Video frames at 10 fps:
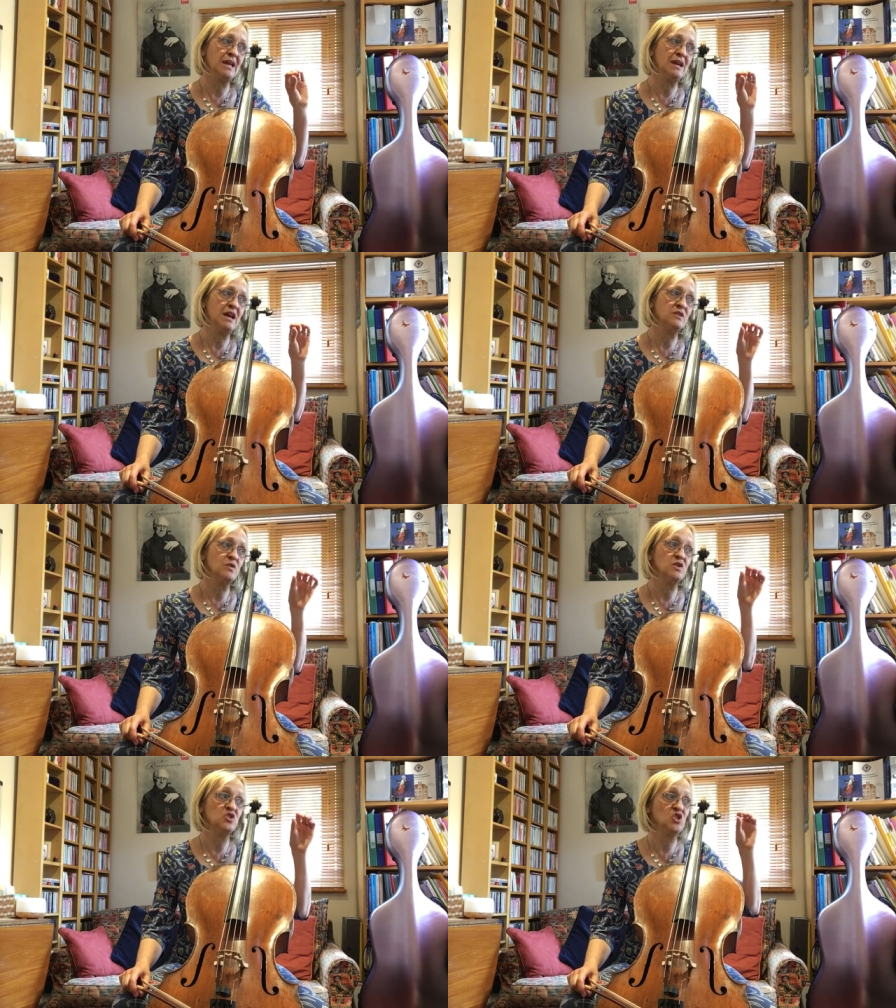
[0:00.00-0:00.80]
and out of
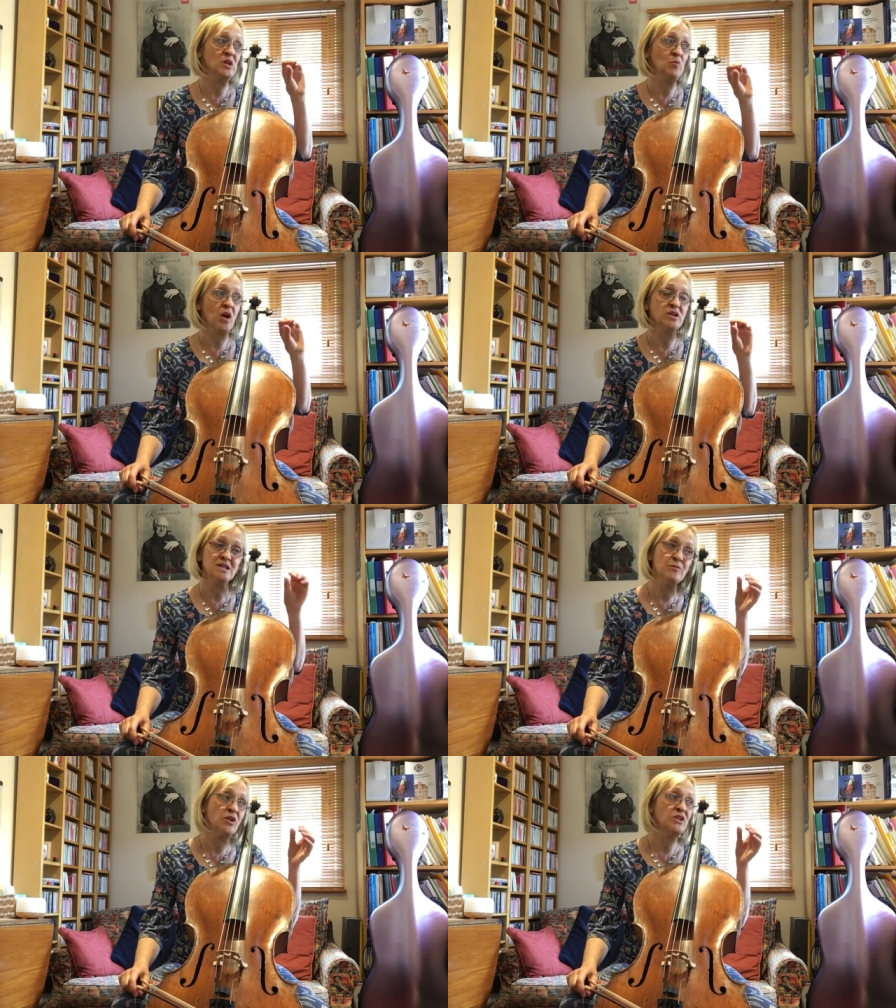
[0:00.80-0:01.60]
using G minor,
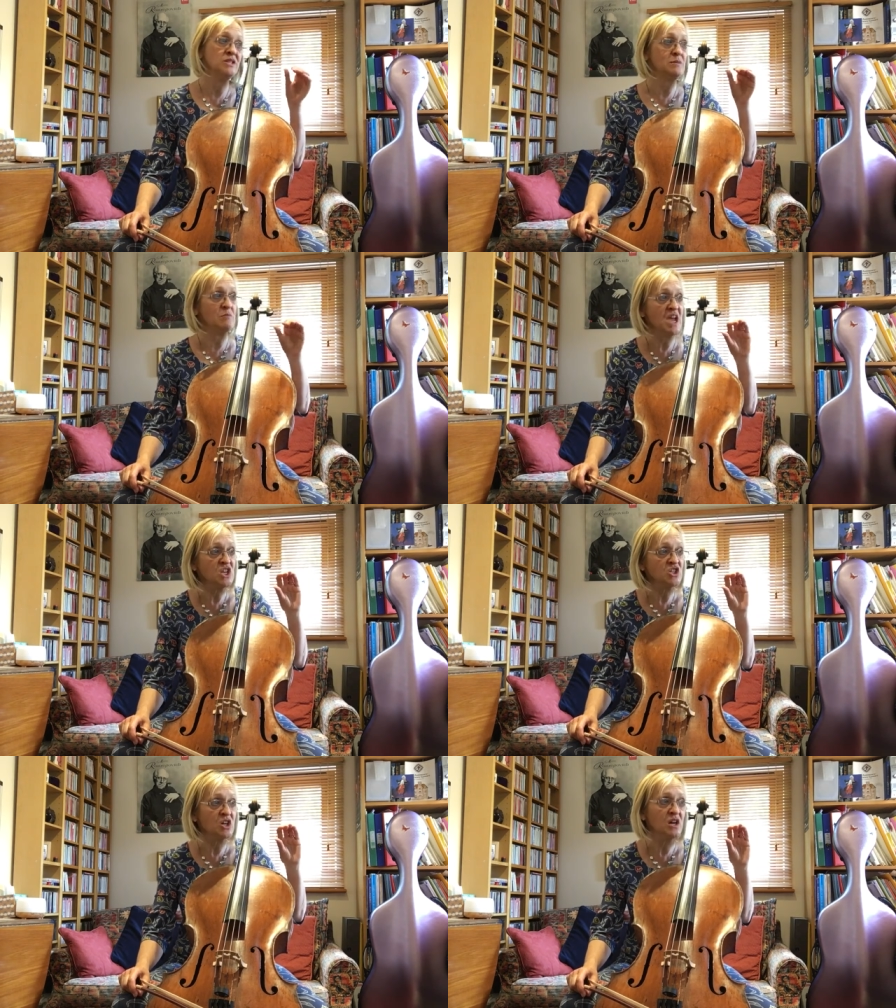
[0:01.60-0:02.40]
D minor, D
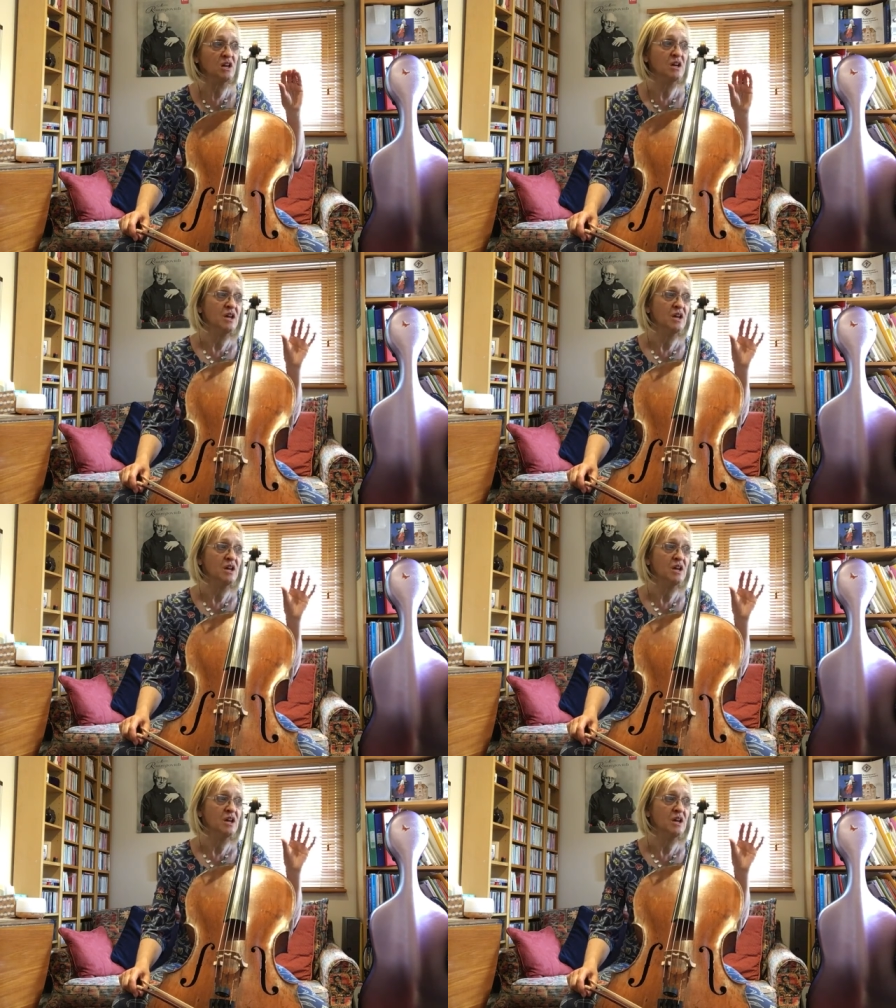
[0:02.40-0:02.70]
major,